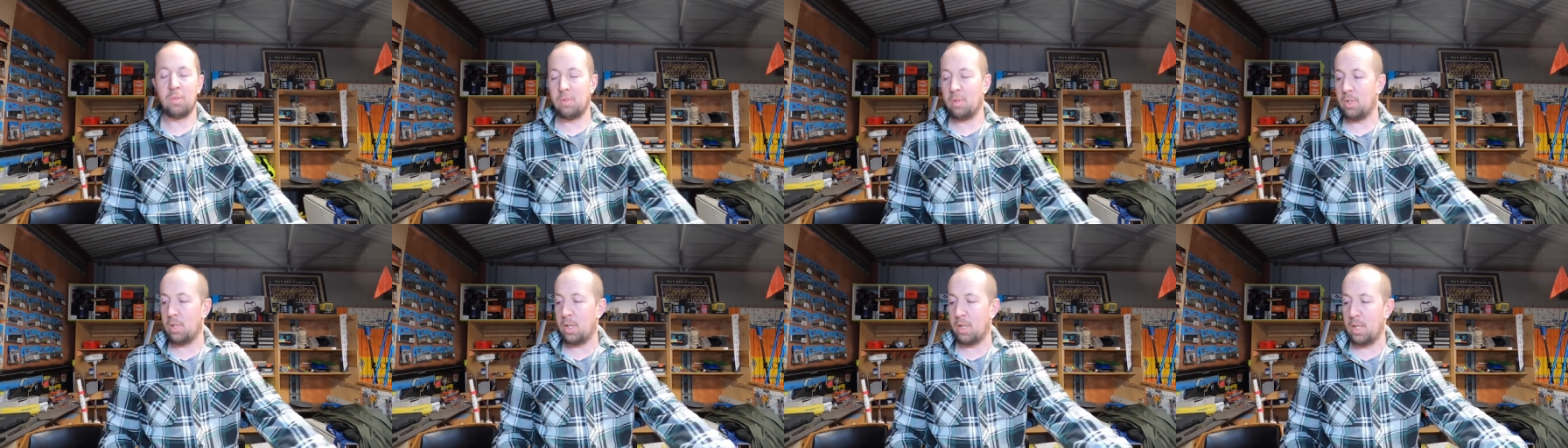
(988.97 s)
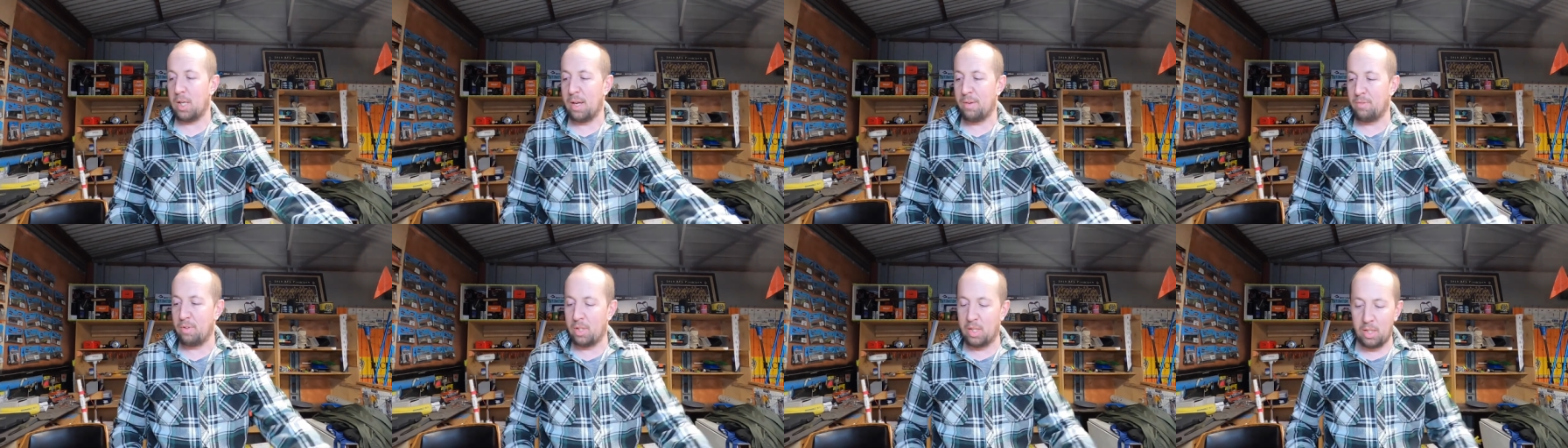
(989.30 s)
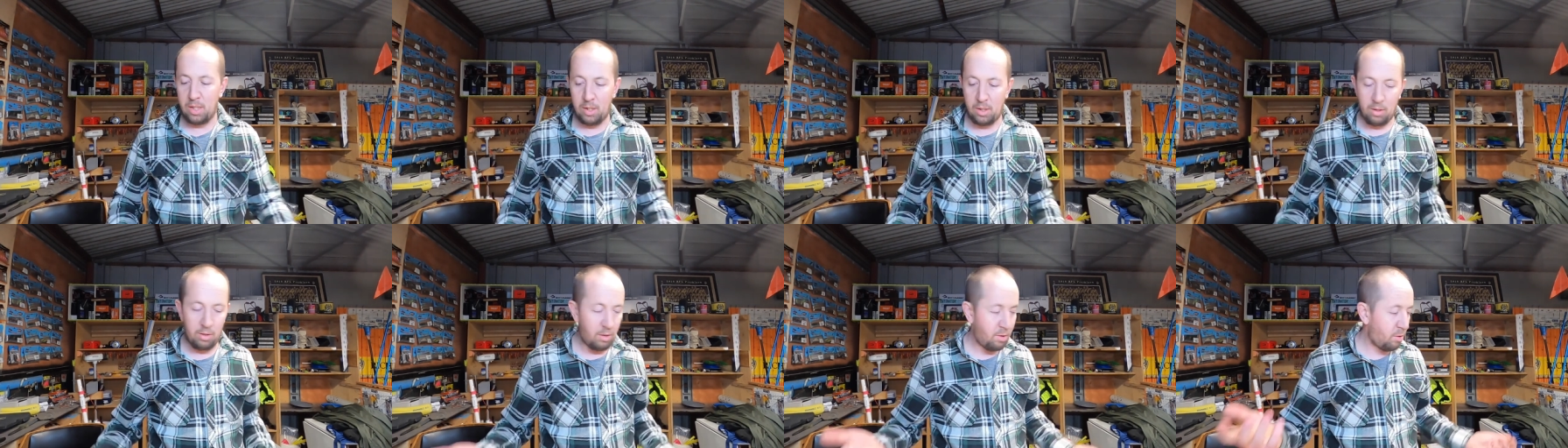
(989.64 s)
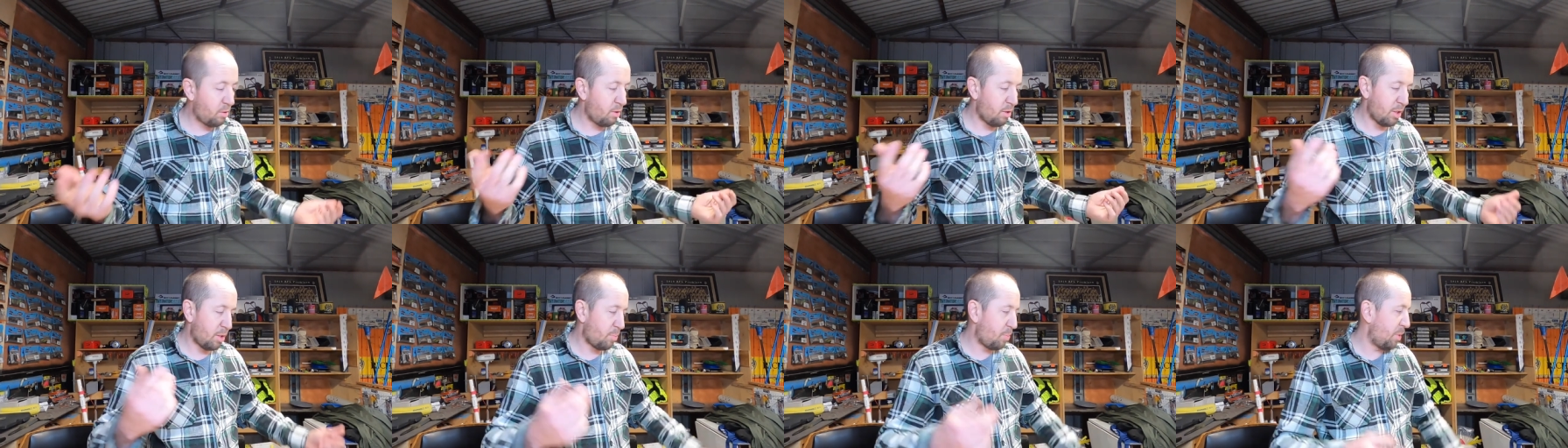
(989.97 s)
Like, everything
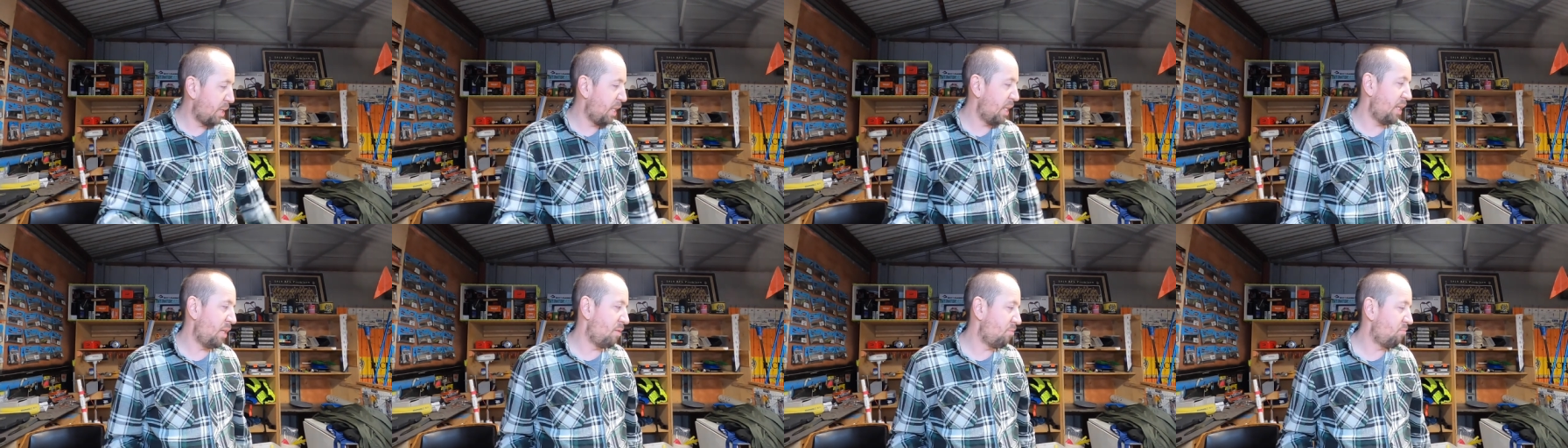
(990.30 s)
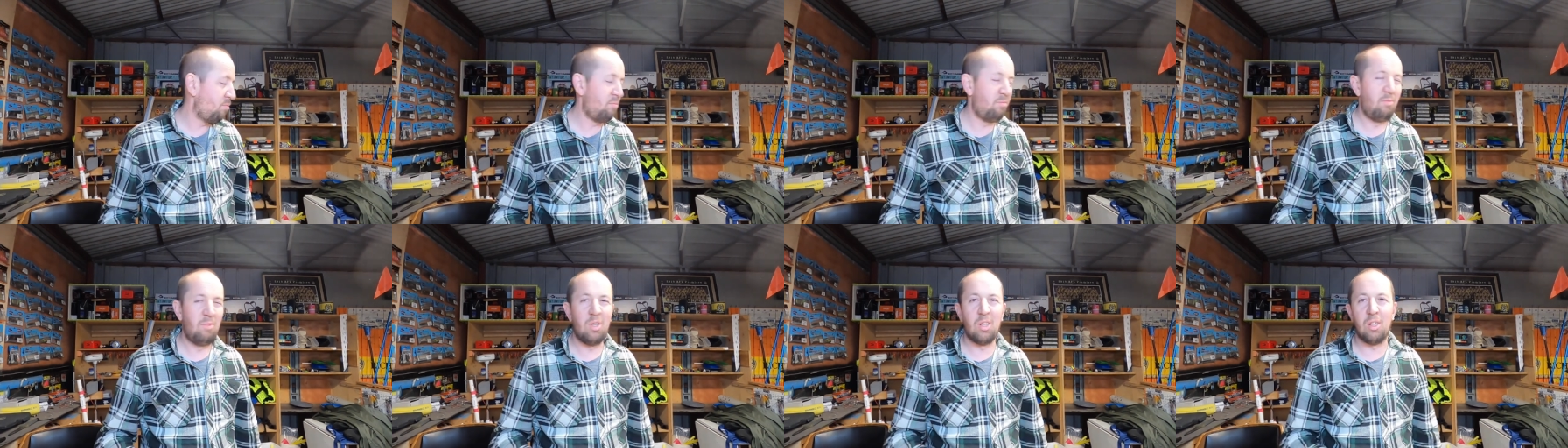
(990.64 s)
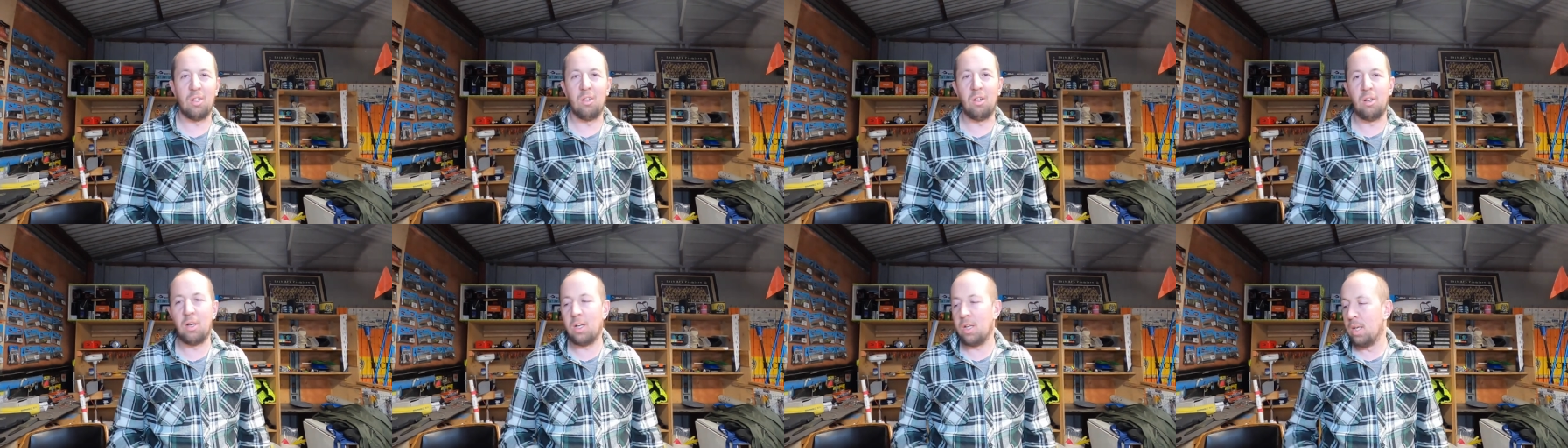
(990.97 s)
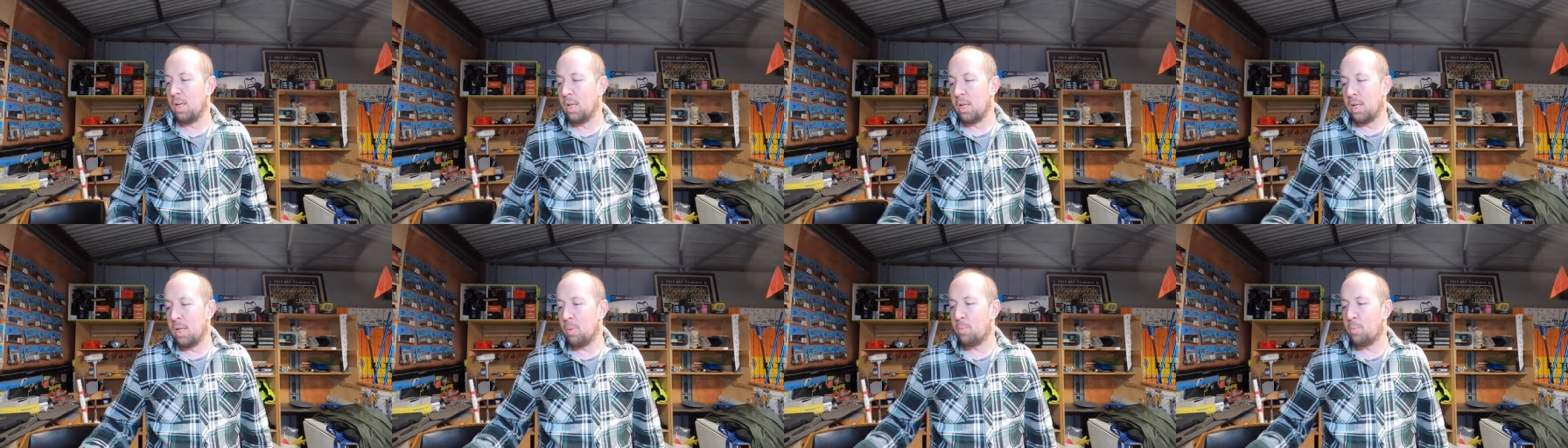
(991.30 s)
cost me not a lot,